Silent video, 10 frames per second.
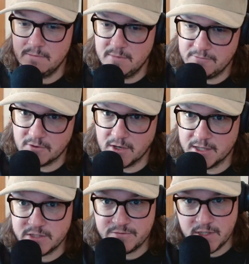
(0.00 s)
if you're
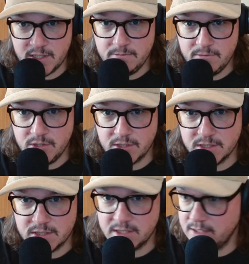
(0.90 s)
on this feed, you can
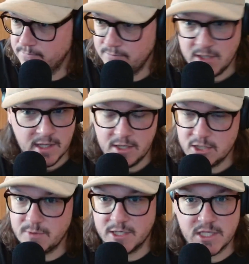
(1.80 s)
see there's
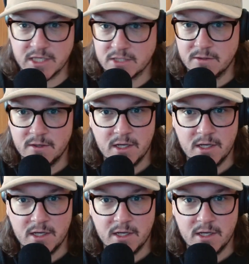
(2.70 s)
a bunch of these.